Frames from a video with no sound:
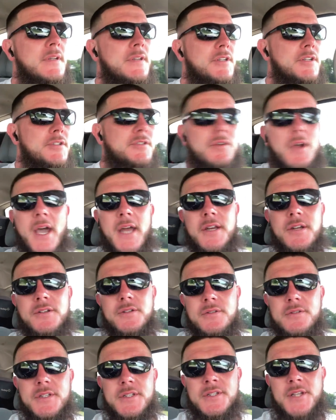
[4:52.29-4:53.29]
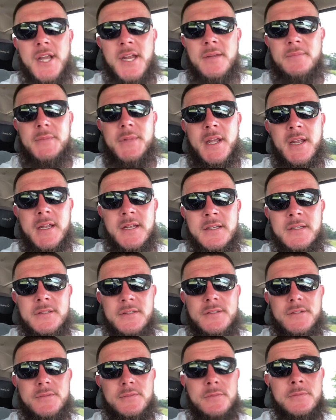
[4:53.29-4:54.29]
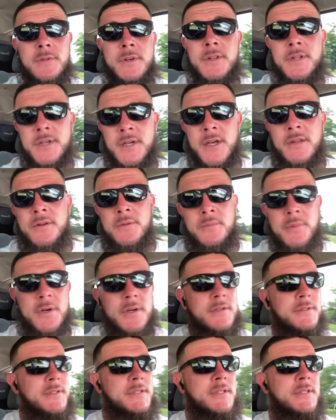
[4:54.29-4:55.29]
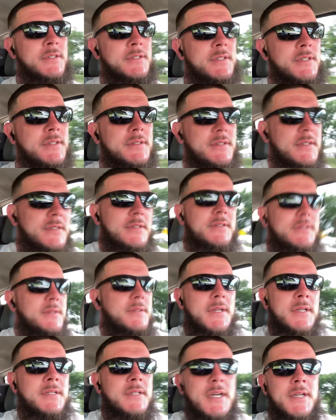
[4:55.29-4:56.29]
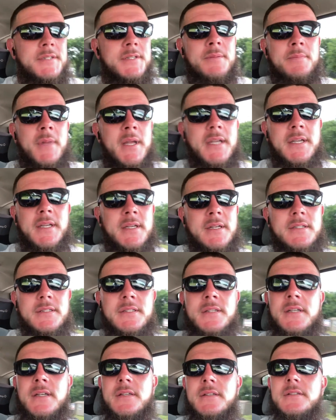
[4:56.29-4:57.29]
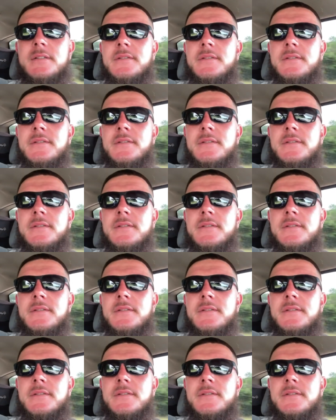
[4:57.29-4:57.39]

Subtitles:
to try to do the same things with another person. It doesn't make any sense.